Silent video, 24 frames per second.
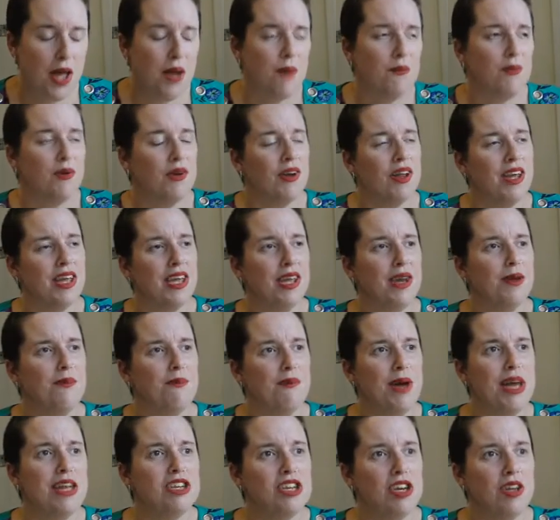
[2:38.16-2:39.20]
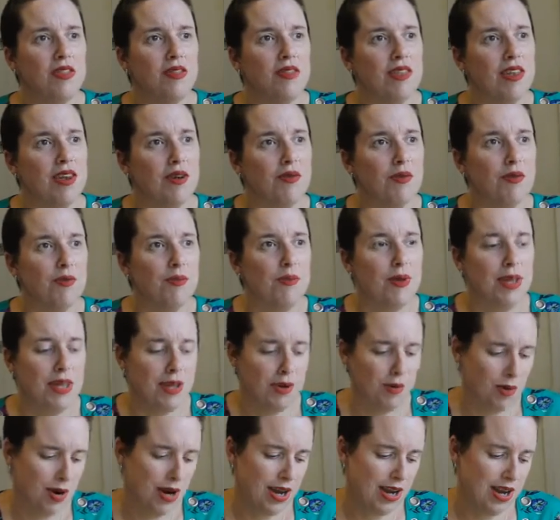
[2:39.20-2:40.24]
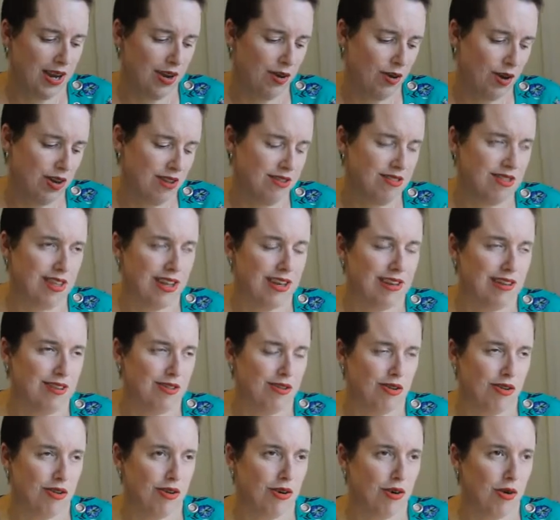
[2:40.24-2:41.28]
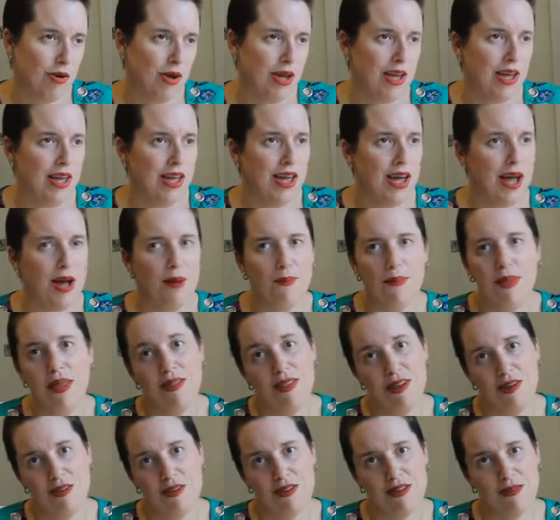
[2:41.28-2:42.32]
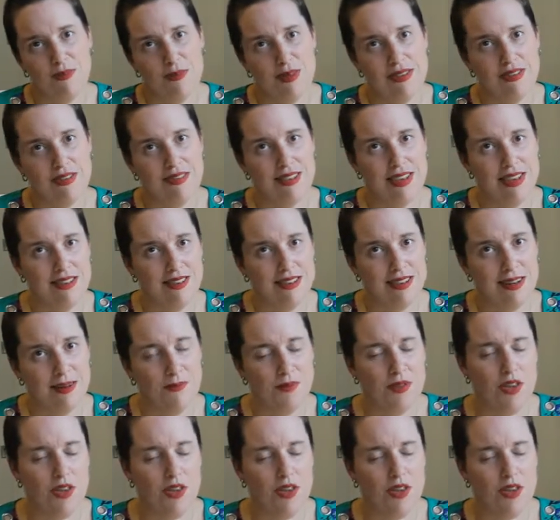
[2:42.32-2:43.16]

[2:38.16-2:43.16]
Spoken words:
But I can imagine that it would be quite a nice thing to do in the Christmas season.